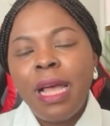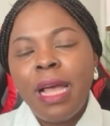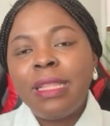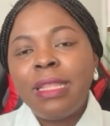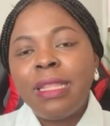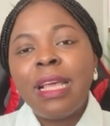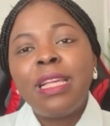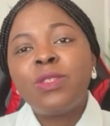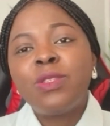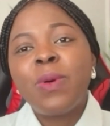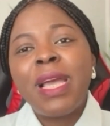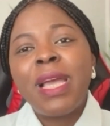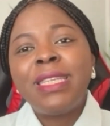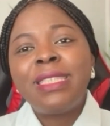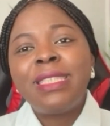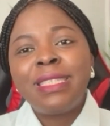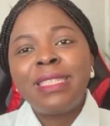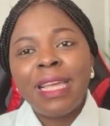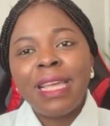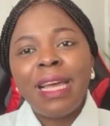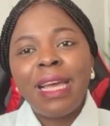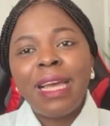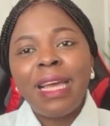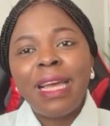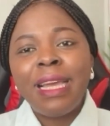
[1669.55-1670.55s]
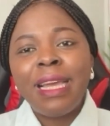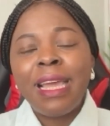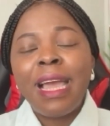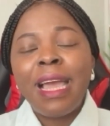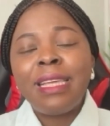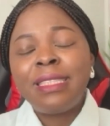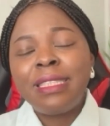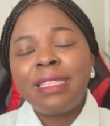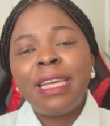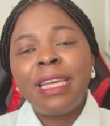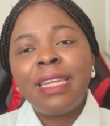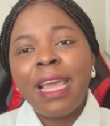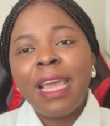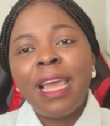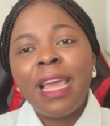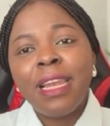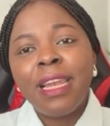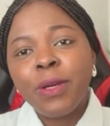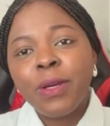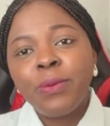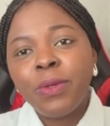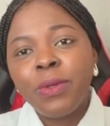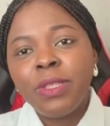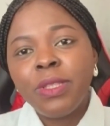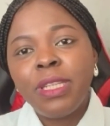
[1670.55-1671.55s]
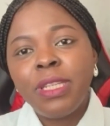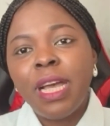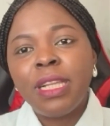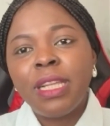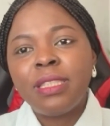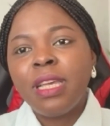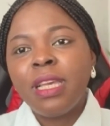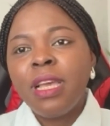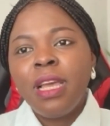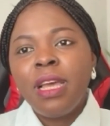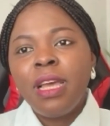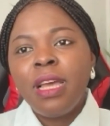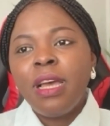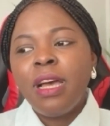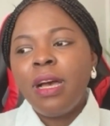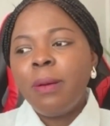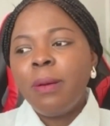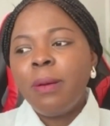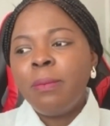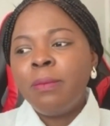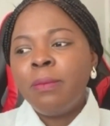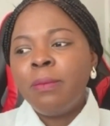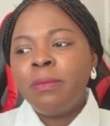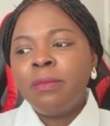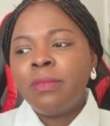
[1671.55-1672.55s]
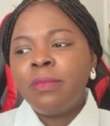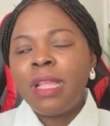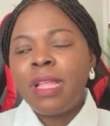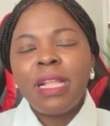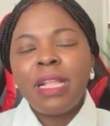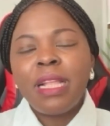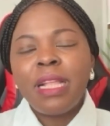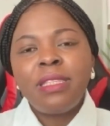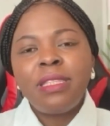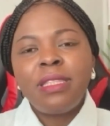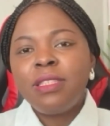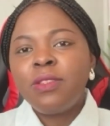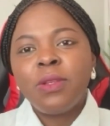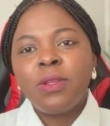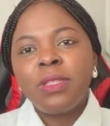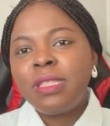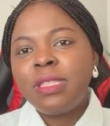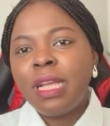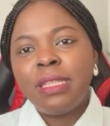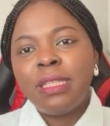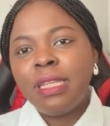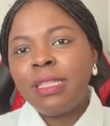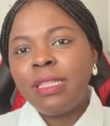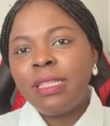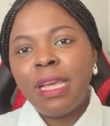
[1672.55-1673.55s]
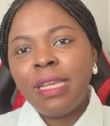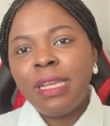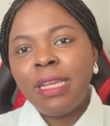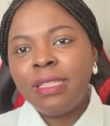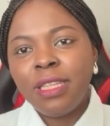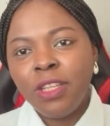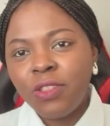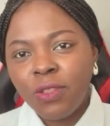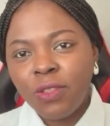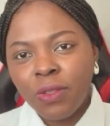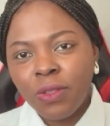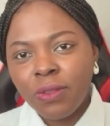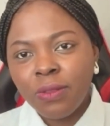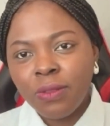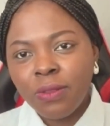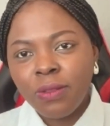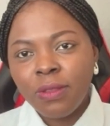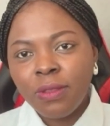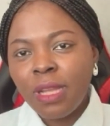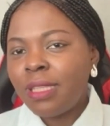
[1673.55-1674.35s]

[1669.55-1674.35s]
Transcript: And that's why I said earlier on that that is not standardization.